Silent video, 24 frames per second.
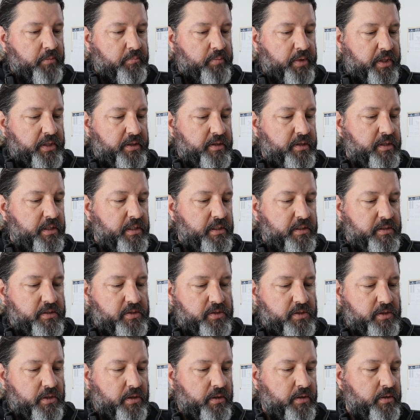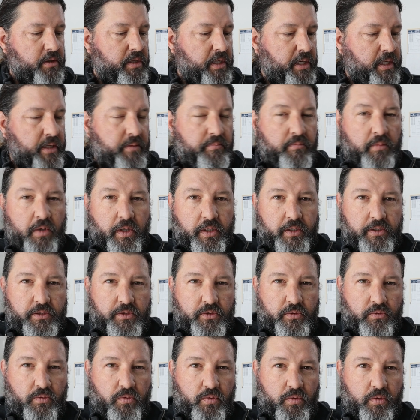but these are not
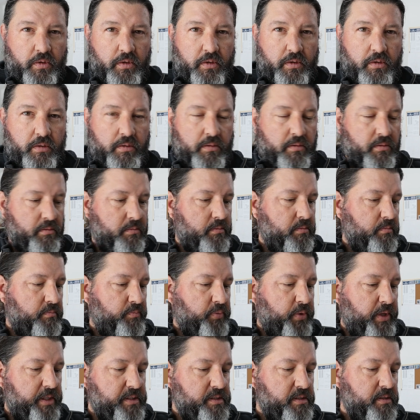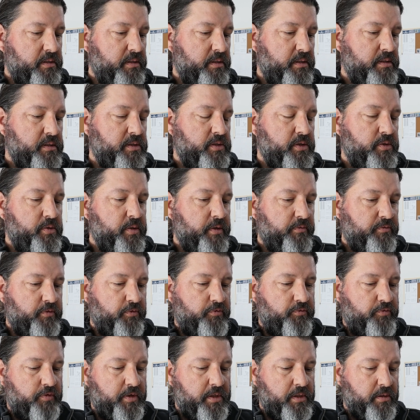marked or present, and so you have to
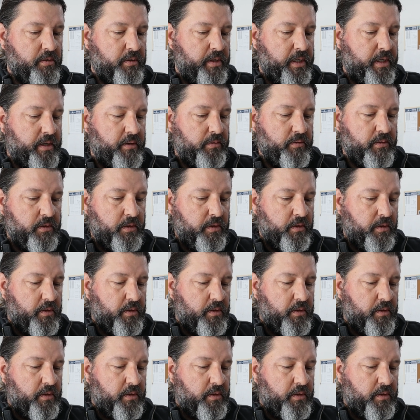figure out.